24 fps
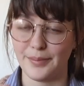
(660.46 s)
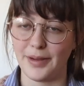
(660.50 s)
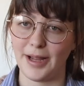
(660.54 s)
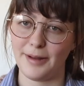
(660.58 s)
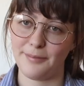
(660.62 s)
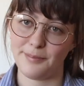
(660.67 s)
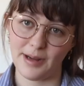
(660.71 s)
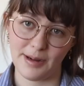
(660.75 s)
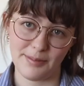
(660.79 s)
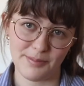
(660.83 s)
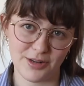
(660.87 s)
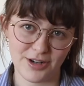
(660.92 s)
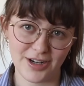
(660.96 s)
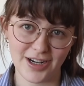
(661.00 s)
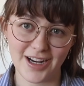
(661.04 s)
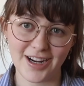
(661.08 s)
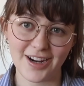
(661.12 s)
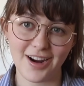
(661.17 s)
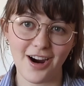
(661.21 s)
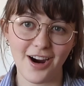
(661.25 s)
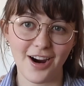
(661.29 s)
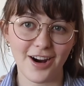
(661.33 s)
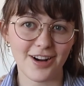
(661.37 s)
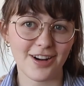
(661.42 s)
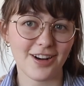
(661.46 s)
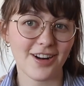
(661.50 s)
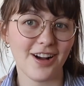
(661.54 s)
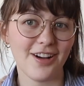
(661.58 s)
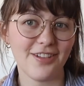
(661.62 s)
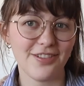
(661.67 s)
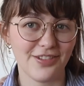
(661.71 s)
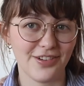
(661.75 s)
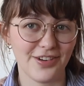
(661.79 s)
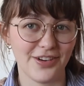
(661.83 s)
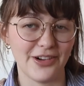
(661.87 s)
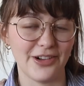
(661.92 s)
my memory card
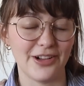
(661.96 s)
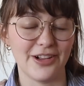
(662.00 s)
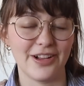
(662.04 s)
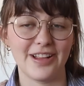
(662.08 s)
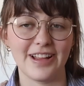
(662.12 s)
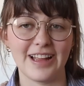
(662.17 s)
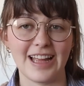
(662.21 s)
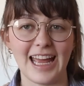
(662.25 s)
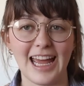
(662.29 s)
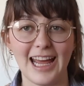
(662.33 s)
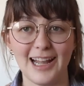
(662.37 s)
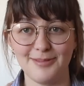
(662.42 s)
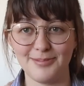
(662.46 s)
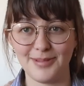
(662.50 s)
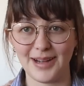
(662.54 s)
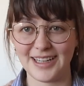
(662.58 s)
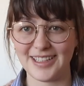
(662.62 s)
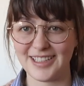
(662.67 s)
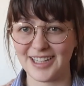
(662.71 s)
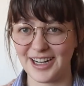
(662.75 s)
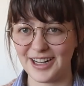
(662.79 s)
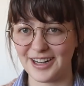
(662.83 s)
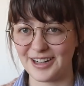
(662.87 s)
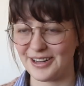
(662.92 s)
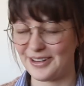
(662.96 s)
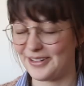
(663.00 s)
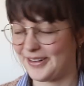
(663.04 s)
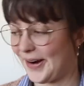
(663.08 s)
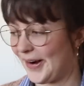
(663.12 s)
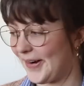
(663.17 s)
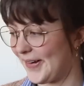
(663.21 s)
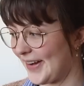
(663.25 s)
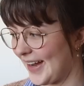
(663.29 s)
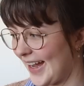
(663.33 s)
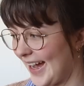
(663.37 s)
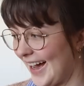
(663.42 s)
got full and my daughter
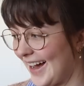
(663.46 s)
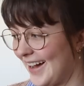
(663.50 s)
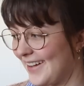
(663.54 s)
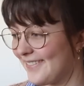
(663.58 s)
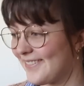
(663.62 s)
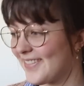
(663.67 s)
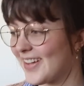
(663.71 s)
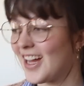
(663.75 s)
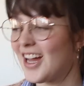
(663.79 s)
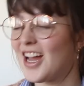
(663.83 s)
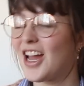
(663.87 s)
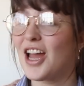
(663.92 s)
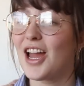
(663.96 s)
woke up.